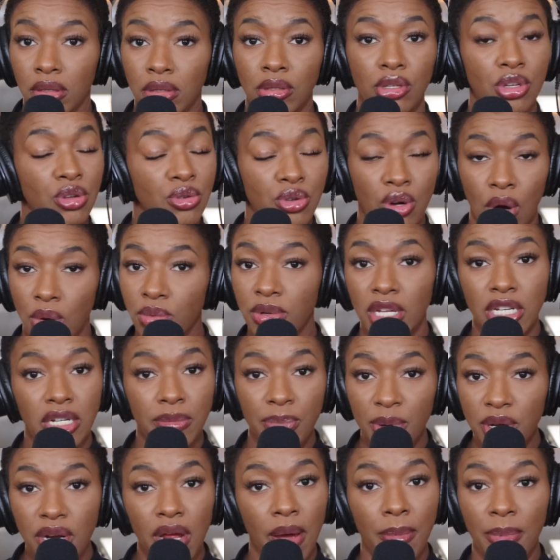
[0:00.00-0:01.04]
You don't need to
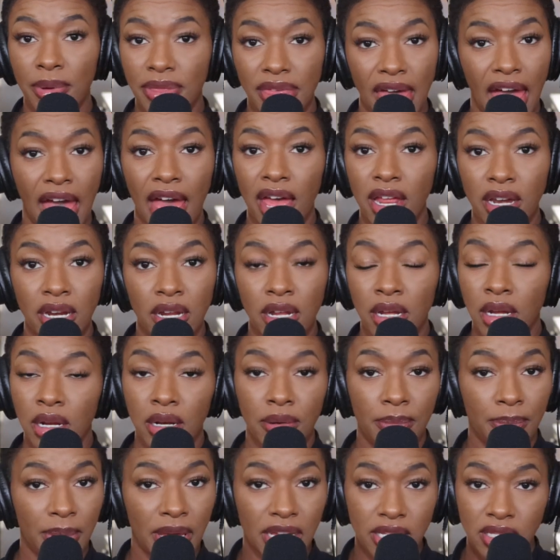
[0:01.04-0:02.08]
put up with that.
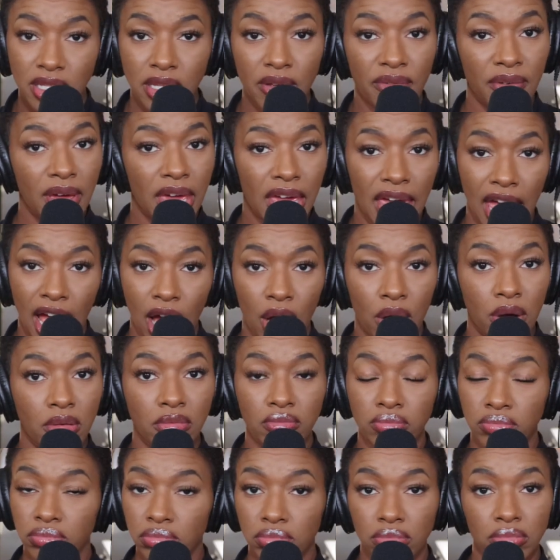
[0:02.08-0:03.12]
Peace the fuck
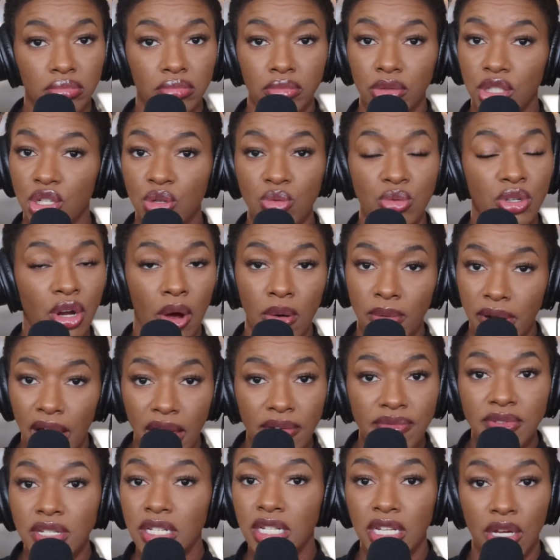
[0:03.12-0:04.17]
out. You don't
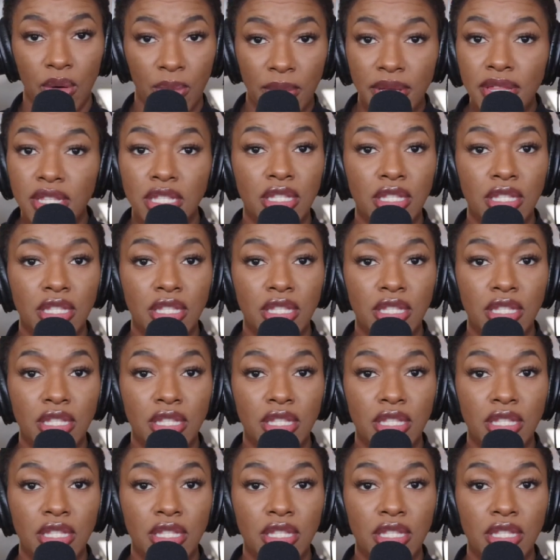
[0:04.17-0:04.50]
have to deal with